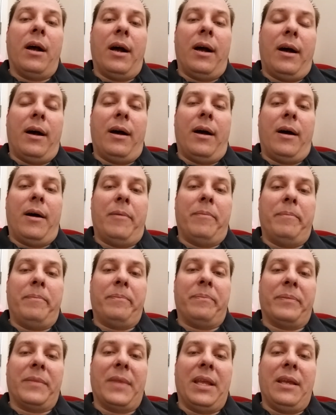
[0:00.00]

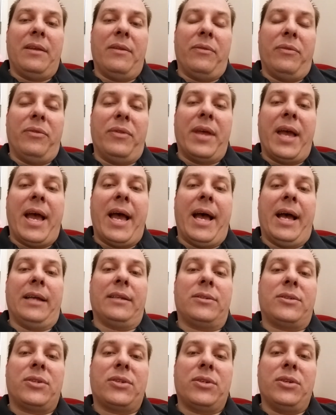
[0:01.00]
um,
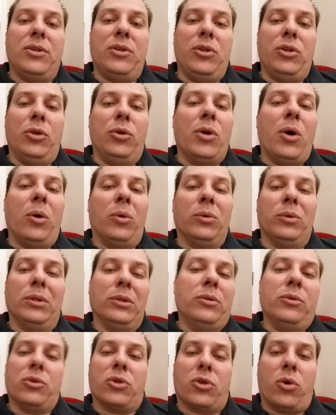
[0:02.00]
that you don't
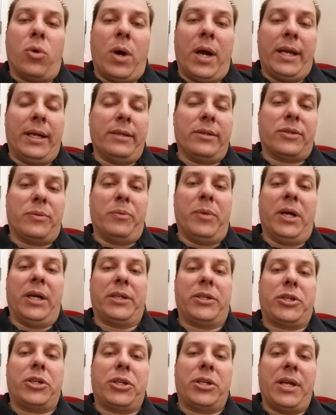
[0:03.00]
lose quite as
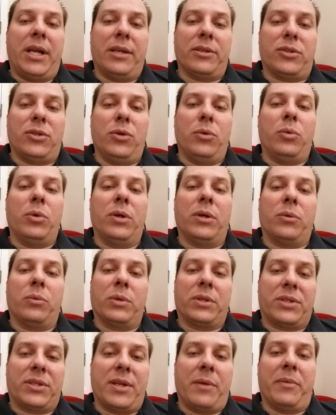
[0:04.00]
much as you would
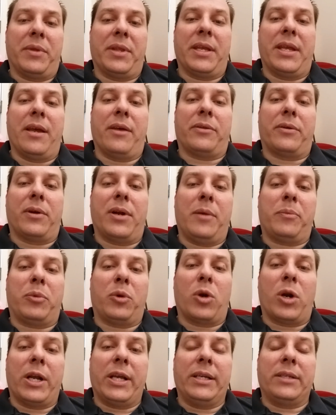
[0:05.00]
with some of the other
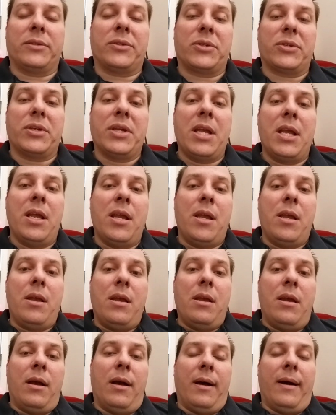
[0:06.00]
upgrades.
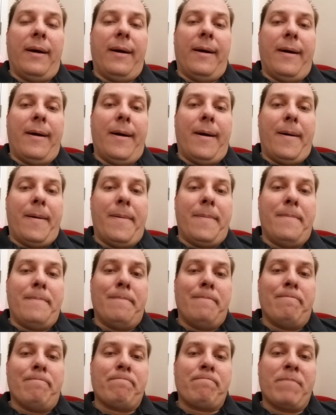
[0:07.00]

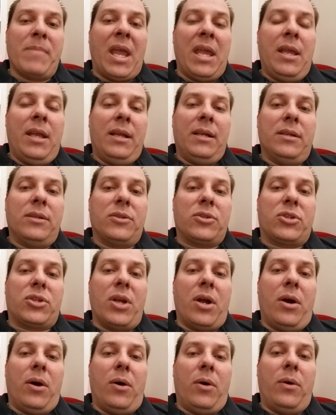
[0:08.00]
Um,
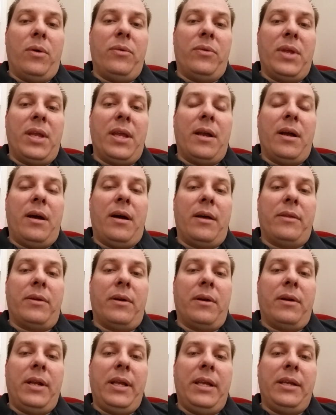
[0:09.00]
so the
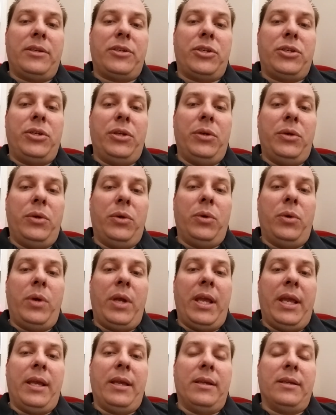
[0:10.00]
other
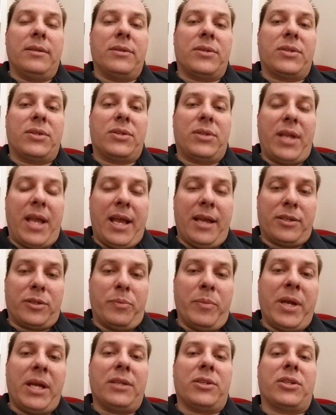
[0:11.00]
issue is,
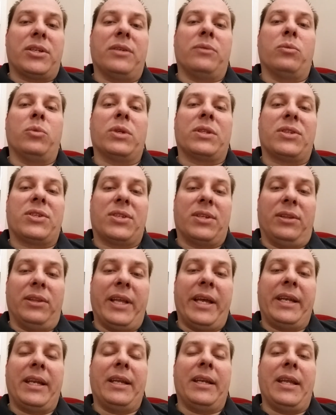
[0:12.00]
as mentioned, with
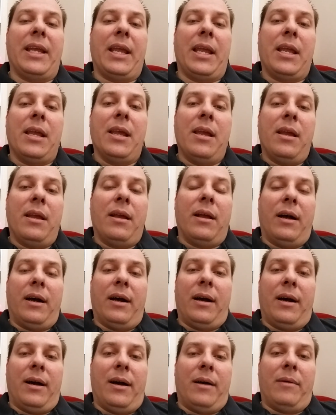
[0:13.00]
salinity.
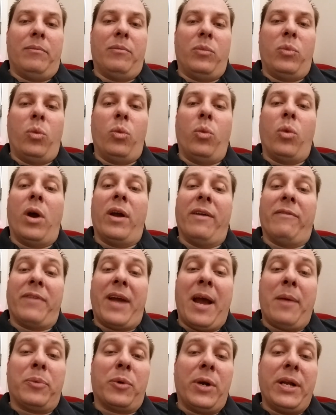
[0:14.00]
Um,
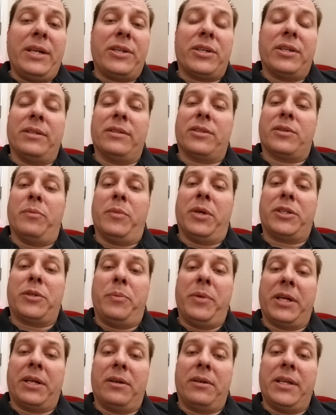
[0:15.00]
evaporation is a
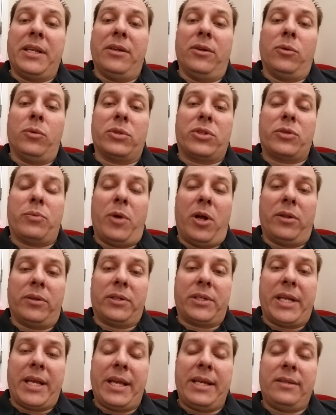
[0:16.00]
much bigger deal with
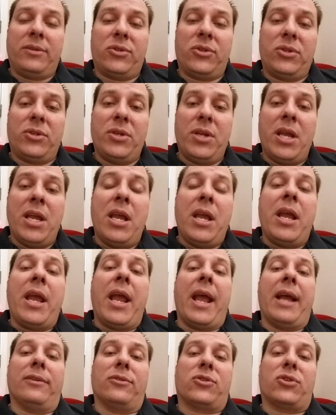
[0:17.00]
smaller tanks,
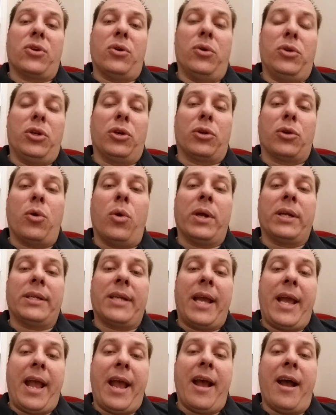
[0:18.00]
and so you're going
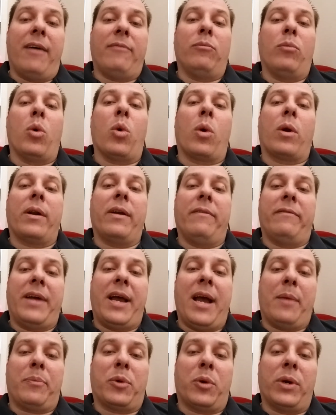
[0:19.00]
to have more
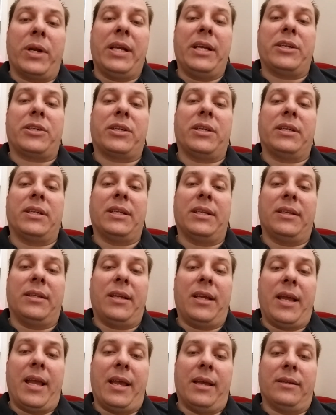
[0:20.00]
evaporation
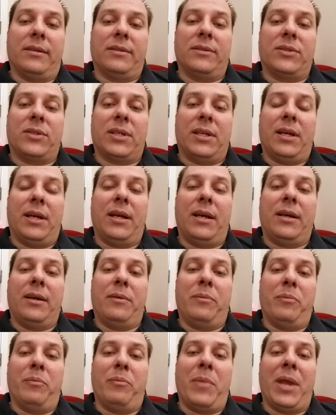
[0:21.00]
and, and
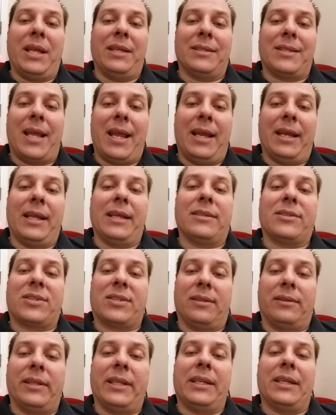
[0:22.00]
uh, maintaining
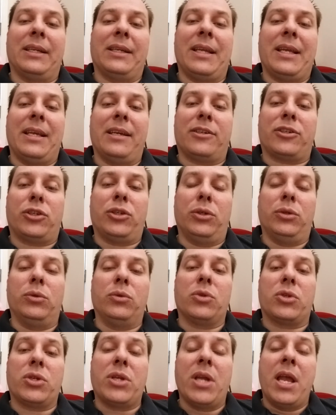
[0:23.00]
salinity
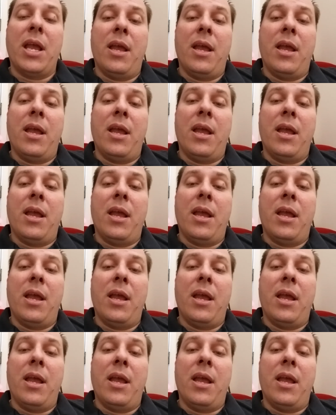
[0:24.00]
issues.